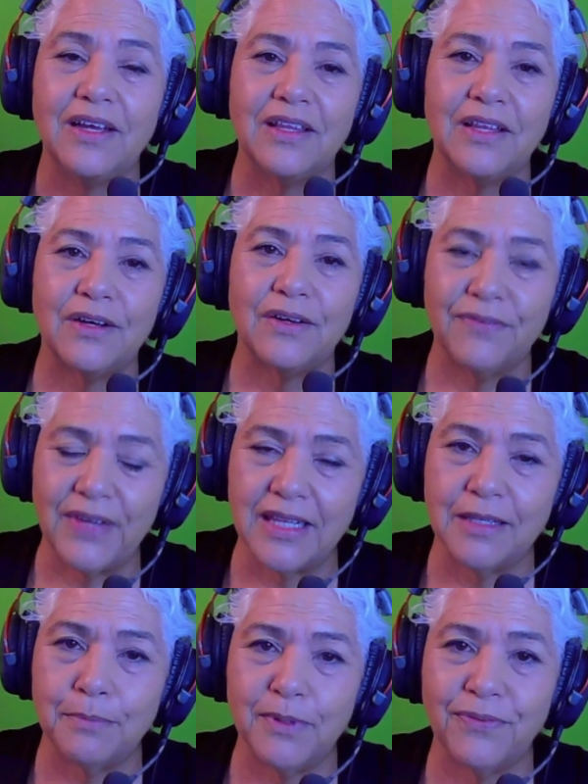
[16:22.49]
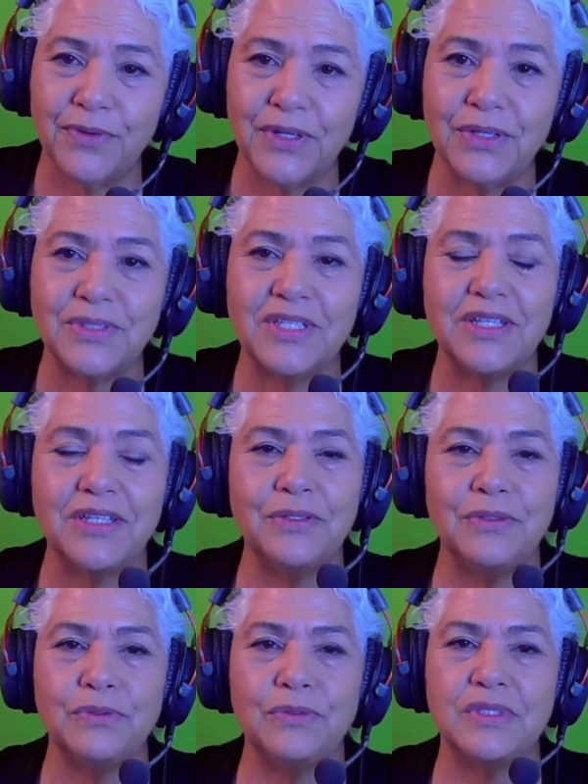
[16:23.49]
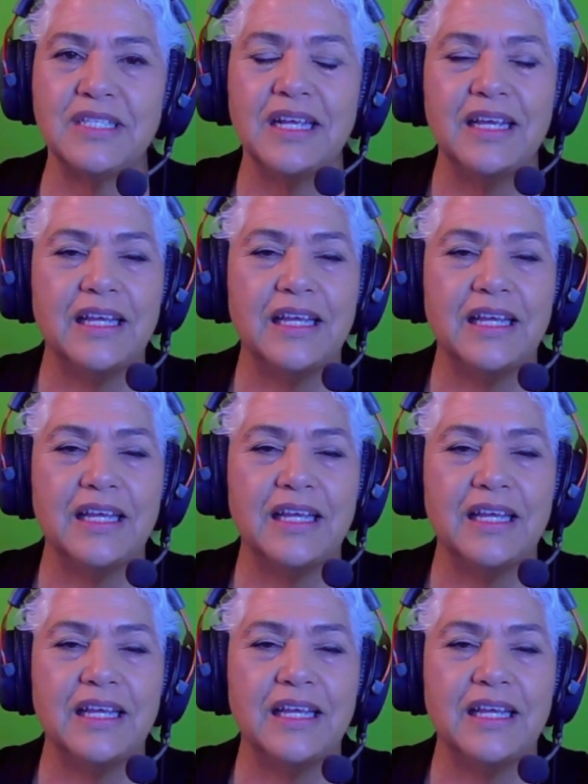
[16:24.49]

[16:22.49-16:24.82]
They're available for you to use.